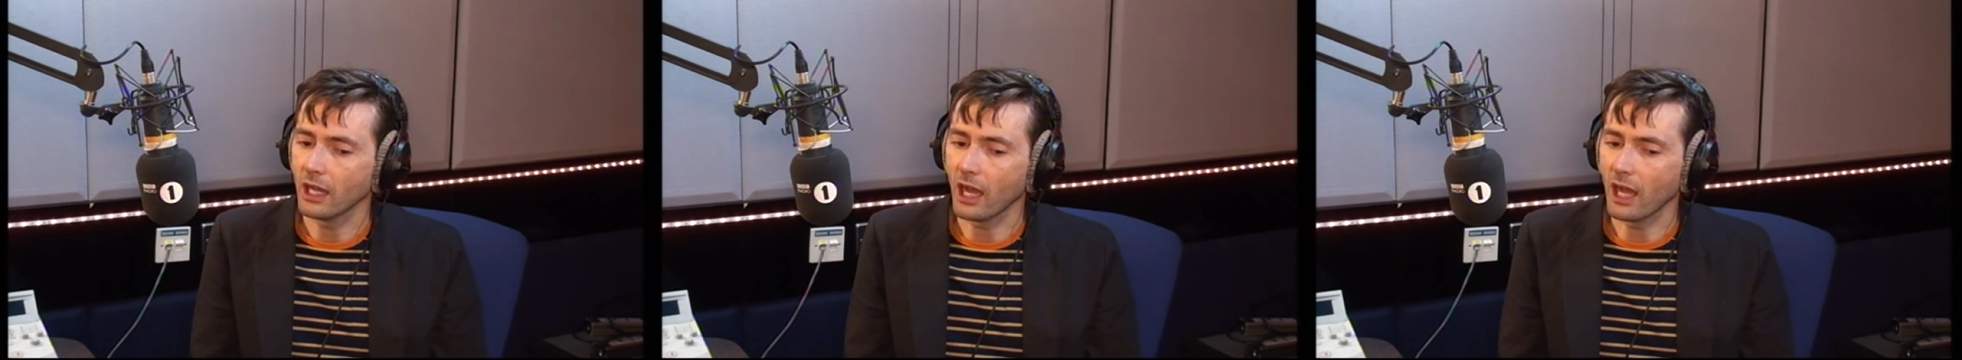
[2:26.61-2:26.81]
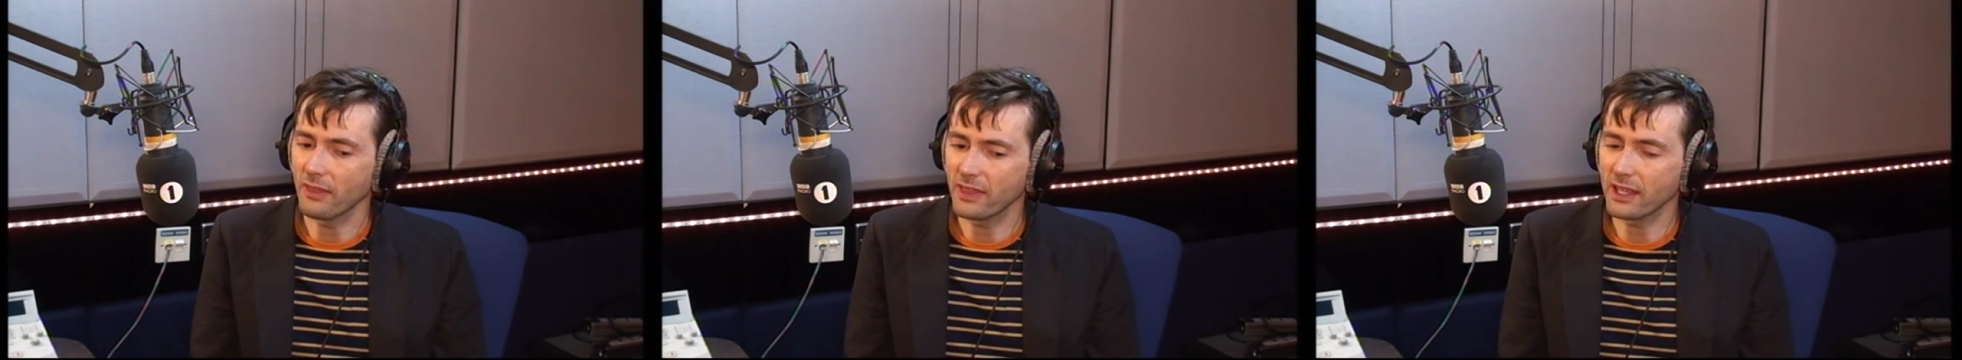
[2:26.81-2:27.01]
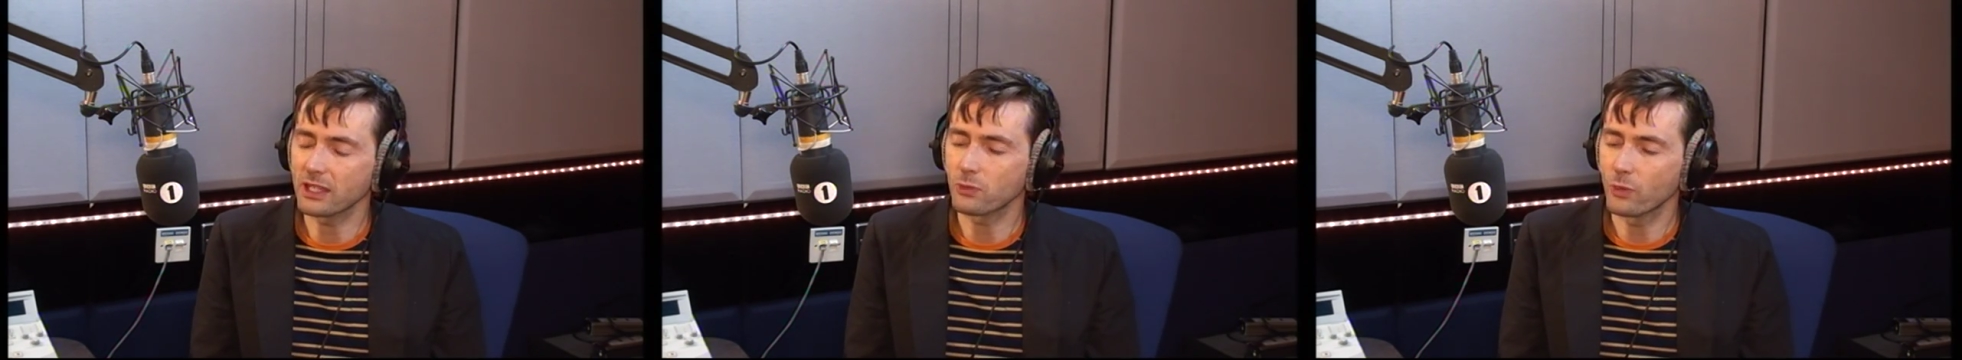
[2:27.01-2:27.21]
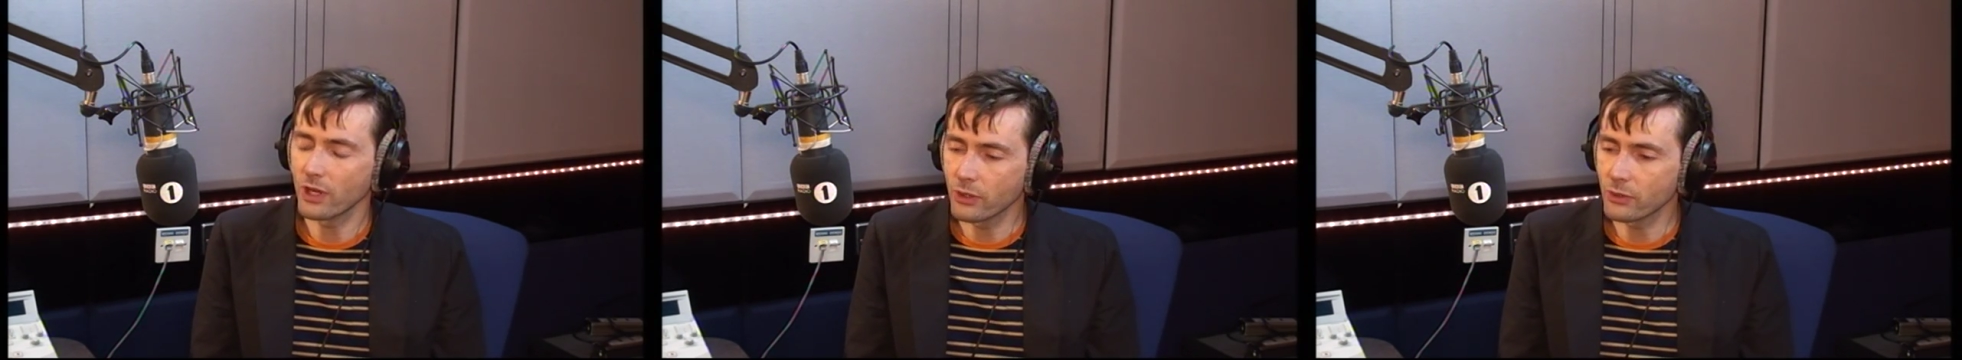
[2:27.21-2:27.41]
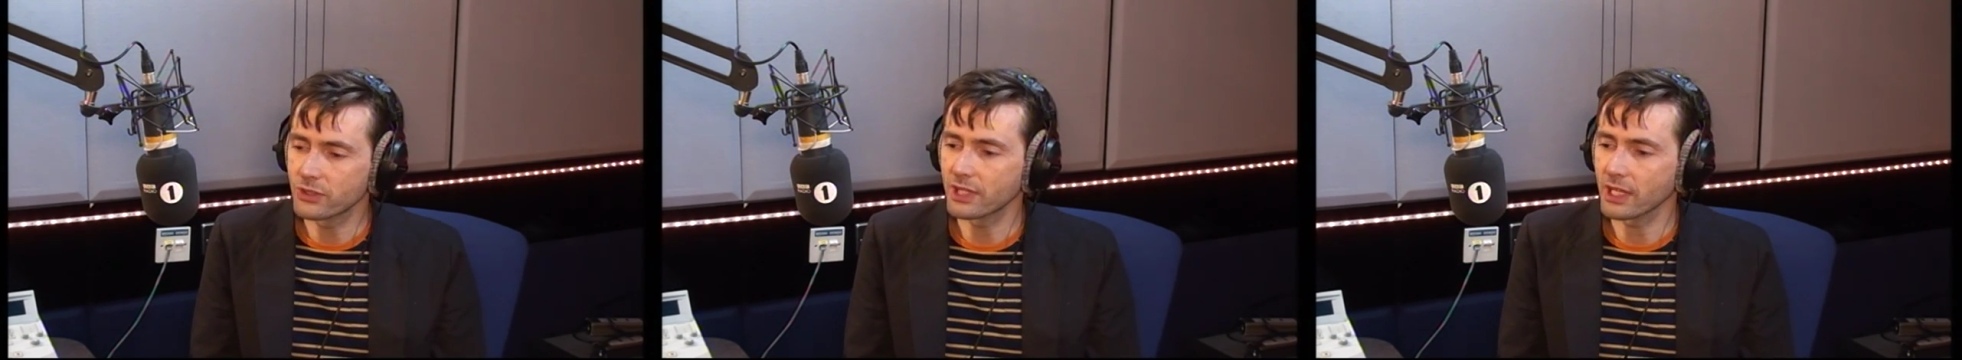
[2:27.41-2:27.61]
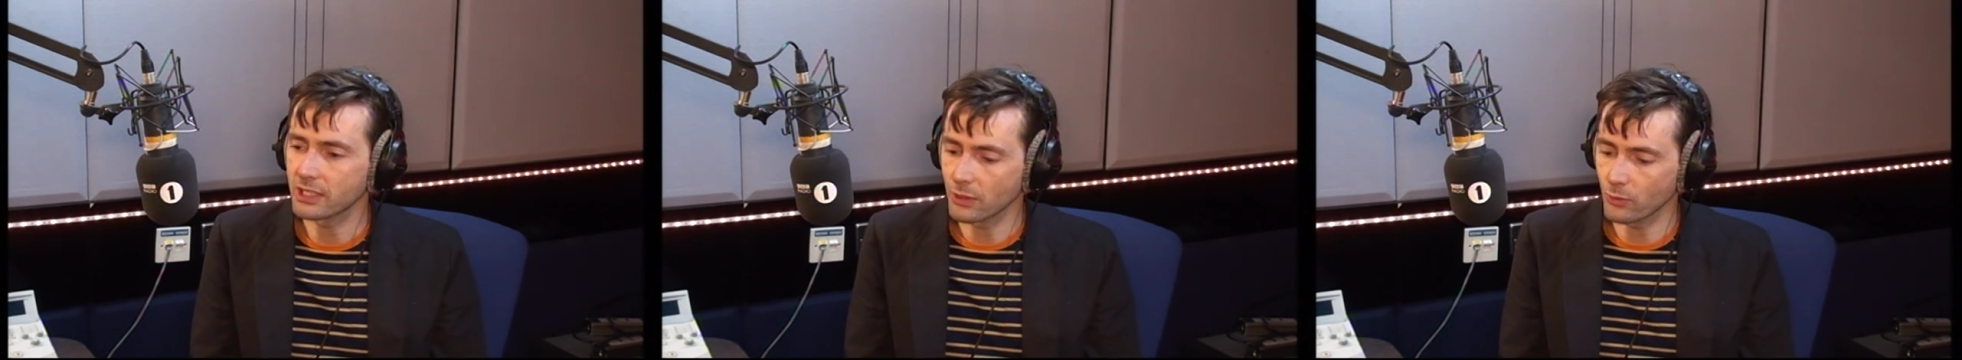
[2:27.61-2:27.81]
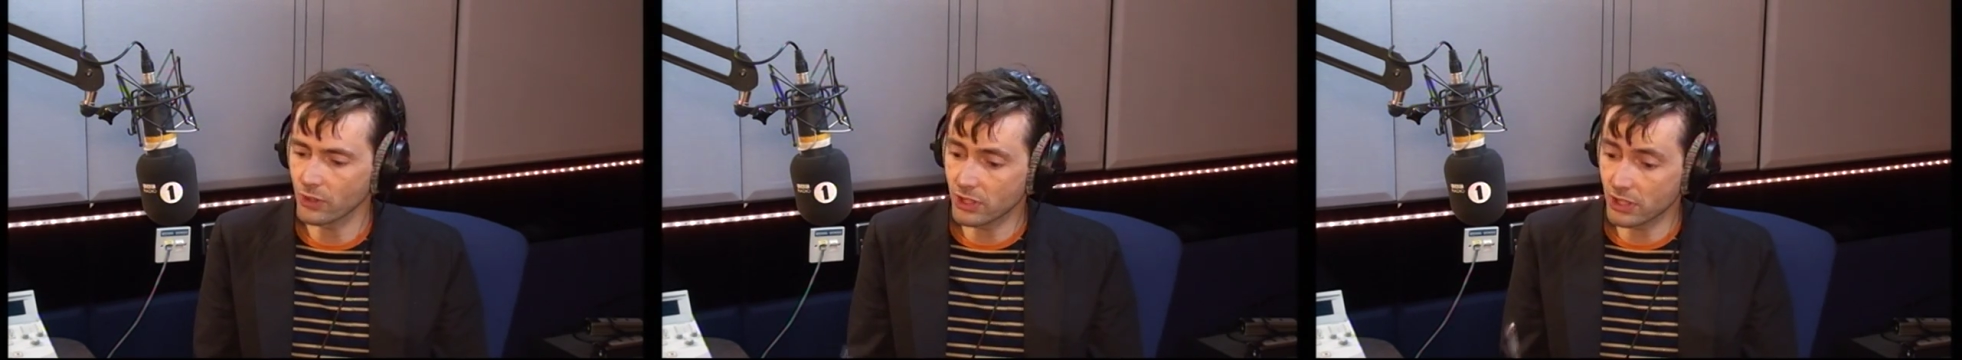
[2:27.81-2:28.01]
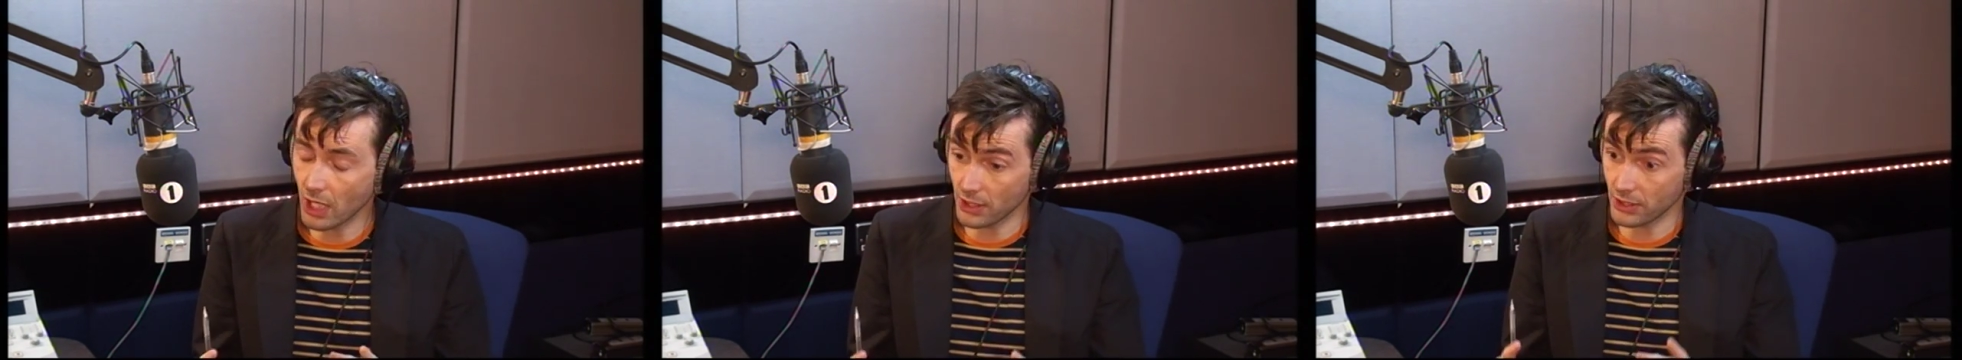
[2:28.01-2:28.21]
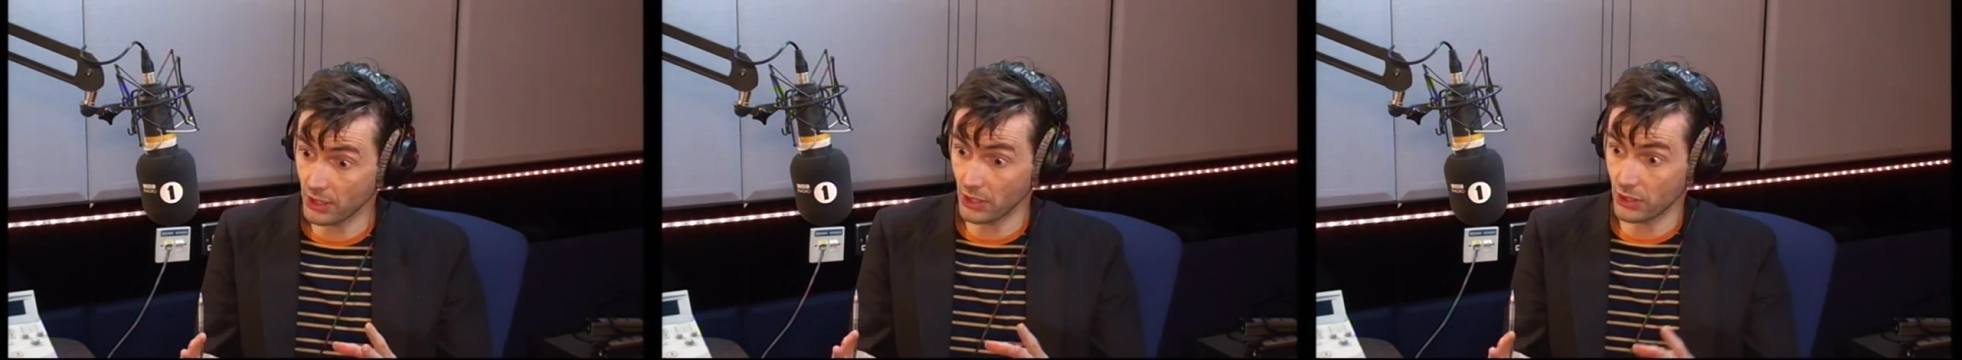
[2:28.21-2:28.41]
I think it's one of those things that was such an